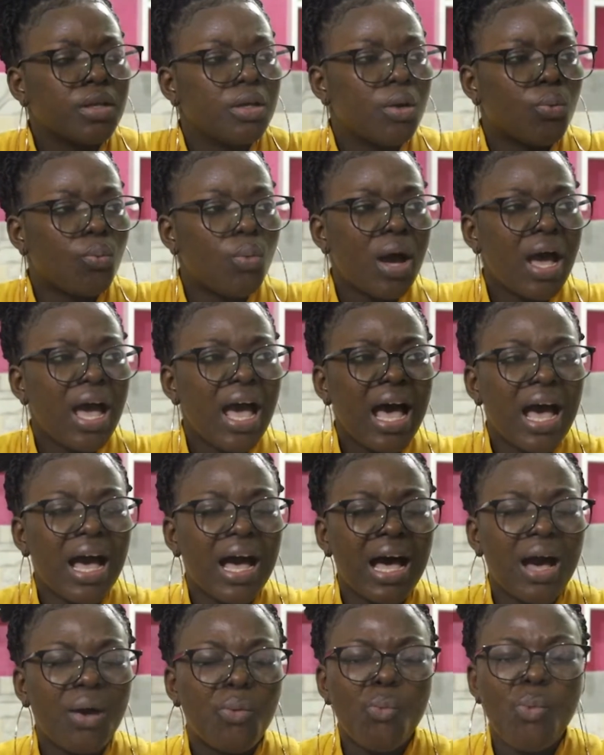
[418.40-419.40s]

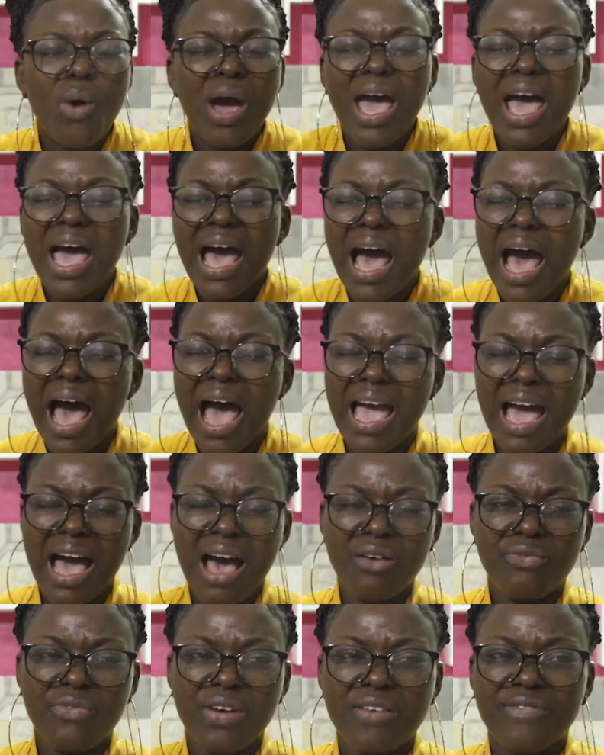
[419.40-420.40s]
where I
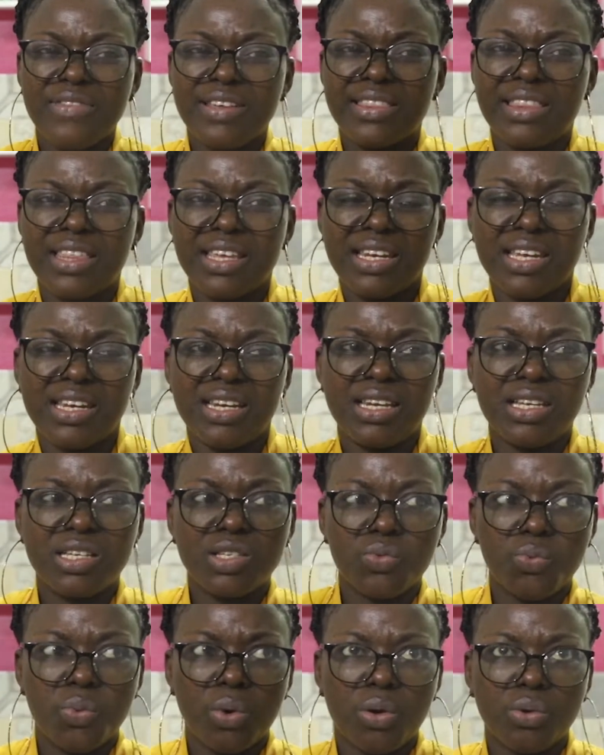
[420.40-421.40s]
have everything in
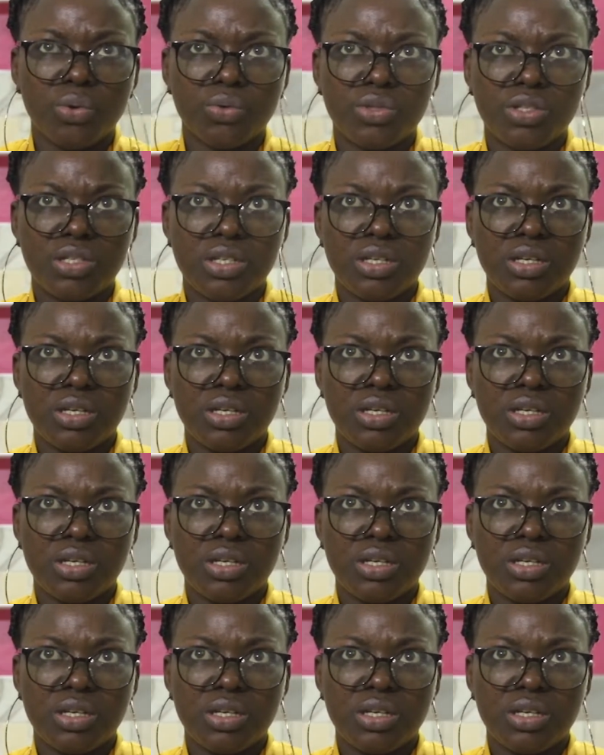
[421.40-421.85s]
this world.